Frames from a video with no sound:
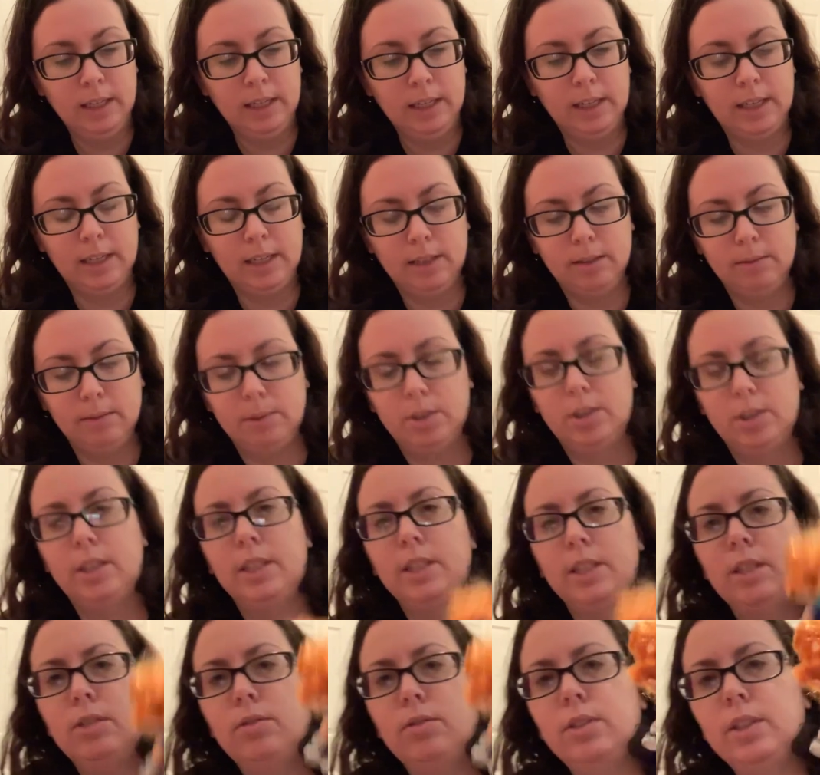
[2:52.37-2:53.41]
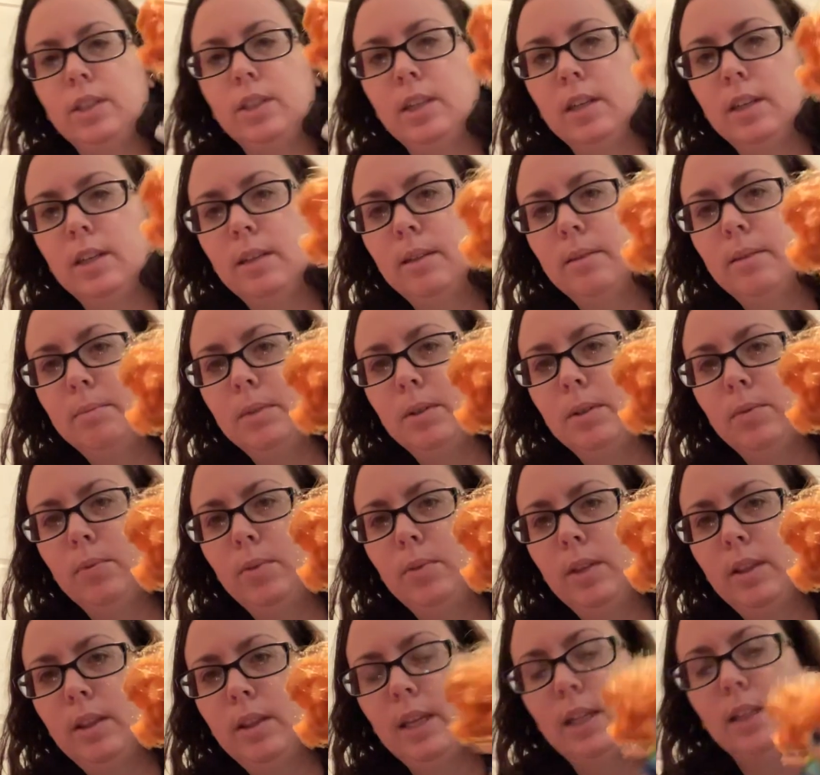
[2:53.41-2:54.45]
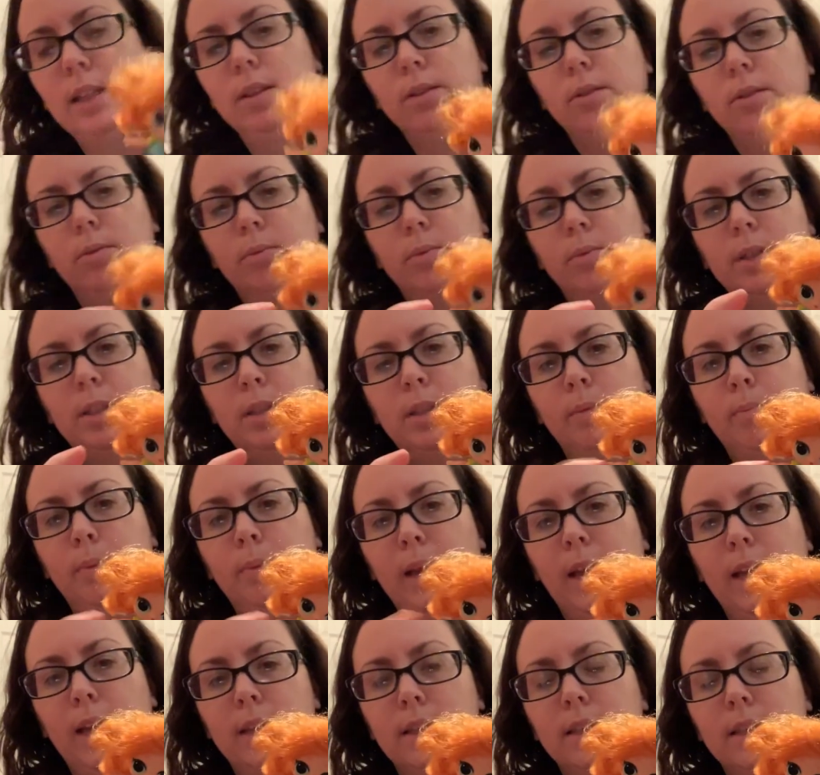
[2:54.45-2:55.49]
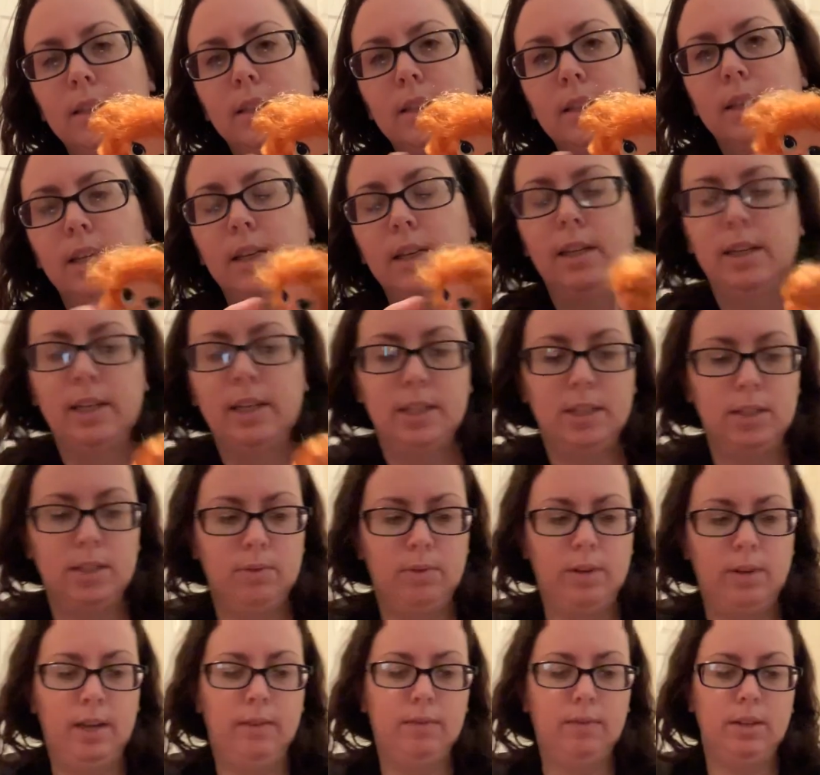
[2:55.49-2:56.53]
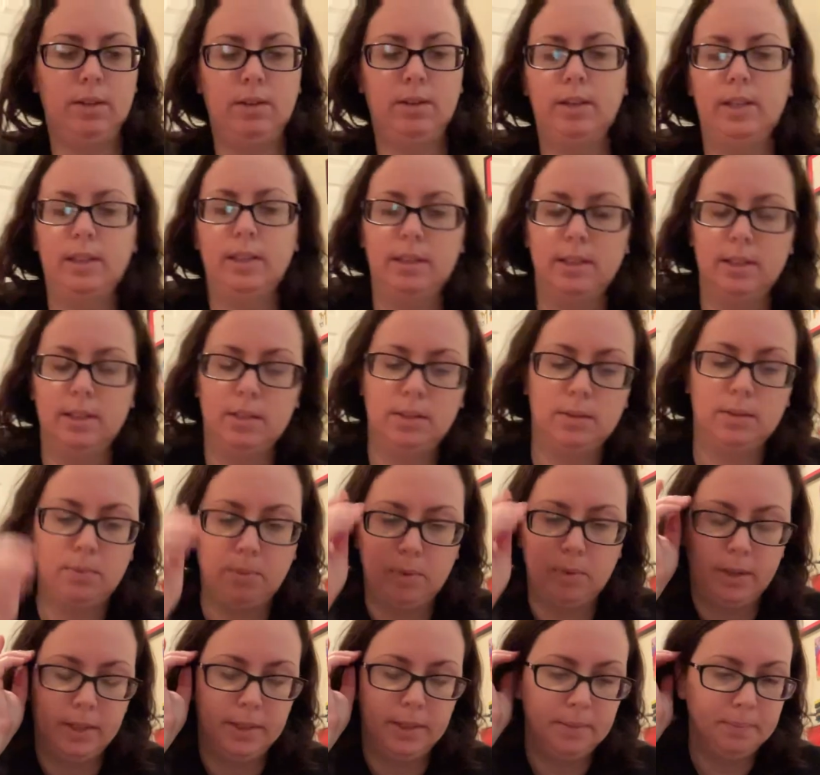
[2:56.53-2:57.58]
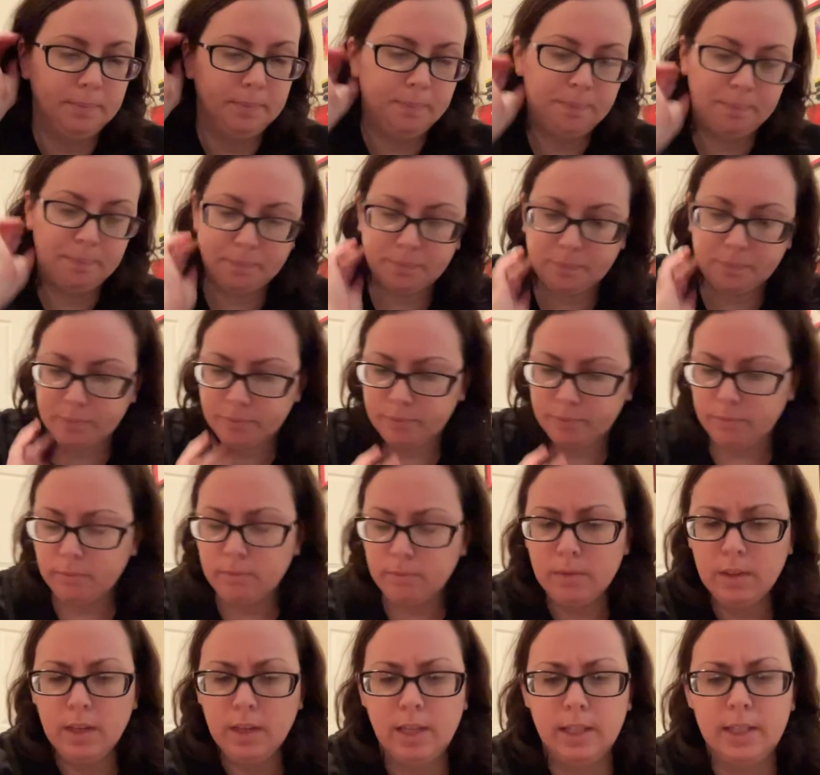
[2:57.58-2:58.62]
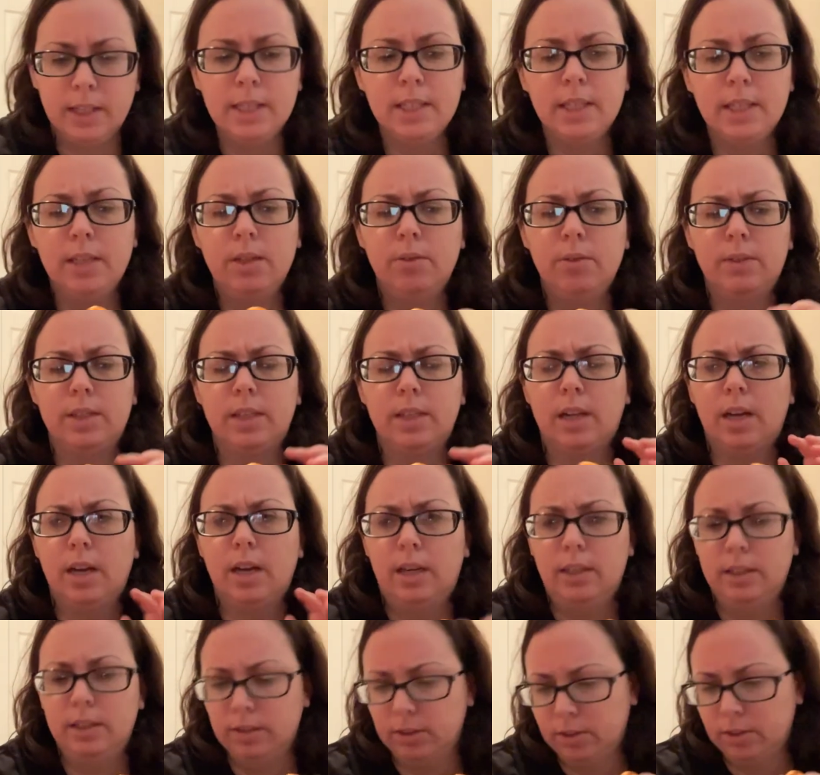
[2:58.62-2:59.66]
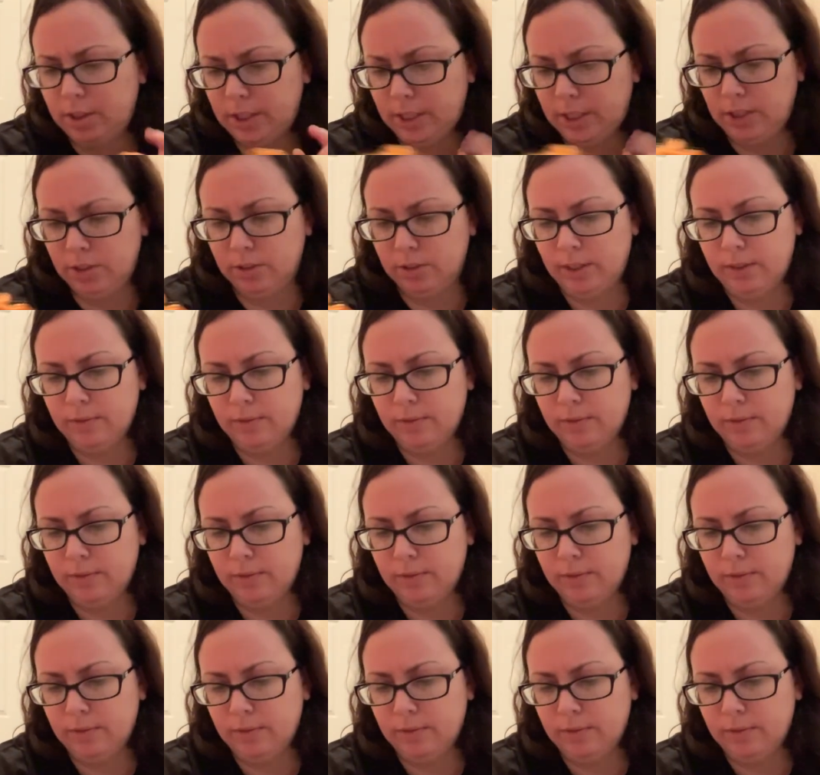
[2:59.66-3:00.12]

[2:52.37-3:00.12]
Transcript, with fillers: Um, but she does usually come with a little wristband. Uh, I just don't have it on this one. And this I know is a color changer.